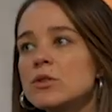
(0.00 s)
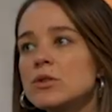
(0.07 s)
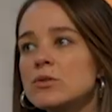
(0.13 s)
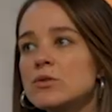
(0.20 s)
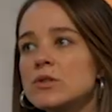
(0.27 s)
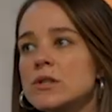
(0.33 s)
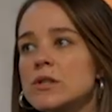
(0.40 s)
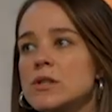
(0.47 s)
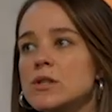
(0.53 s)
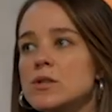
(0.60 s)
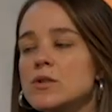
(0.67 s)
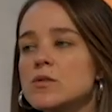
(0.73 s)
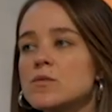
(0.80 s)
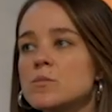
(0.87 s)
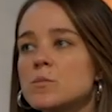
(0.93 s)
been
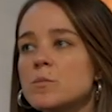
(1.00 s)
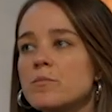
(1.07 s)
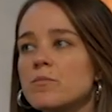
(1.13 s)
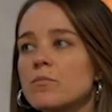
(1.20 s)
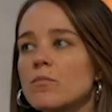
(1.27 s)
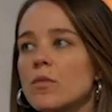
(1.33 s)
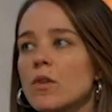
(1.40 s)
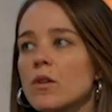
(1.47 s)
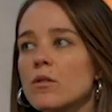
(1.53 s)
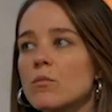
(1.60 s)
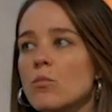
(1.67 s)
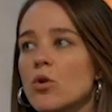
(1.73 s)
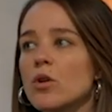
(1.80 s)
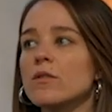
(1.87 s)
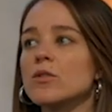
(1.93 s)
using
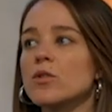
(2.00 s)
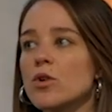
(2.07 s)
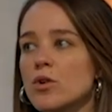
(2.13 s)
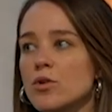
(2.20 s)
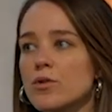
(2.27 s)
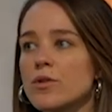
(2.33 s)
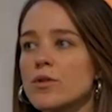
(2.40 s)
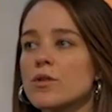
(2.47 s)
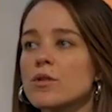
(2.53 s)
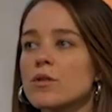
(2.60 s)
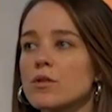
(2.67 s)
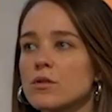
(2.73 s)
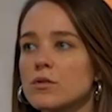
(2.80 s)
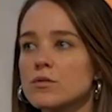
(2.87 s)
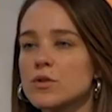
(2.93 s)
more of an earth
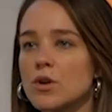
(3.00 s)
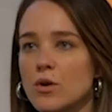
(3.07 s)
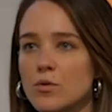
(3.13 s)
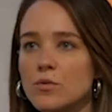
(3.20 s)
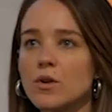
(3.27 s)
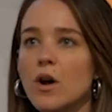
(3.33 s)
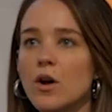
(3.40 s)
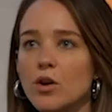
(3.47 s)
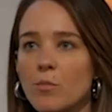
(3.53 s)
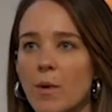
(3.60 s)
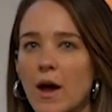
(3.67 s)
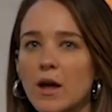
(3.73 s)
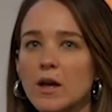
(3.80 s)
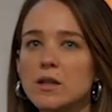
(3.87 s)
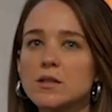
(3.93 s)
tone color
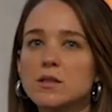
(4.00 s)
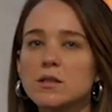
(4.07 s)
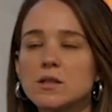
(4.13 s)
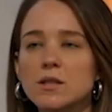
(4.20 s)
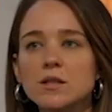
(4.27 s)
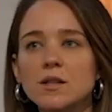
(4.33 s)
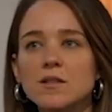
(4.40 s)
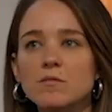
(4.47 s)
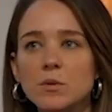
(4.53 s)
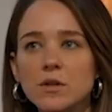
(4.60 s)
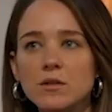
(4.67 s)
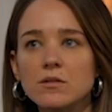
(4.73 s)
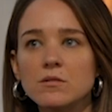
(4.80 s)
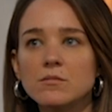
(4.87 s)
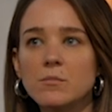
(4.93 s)
palette since I've
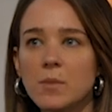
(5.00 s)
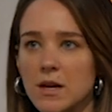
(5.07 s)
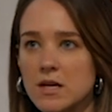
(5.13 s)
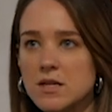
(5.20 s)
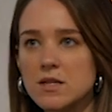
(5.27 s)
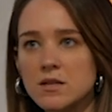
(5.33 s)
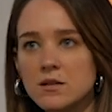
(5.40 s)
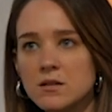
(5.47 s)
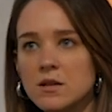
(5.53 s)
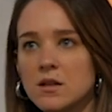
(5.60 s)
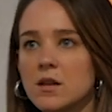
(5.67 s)
been painting.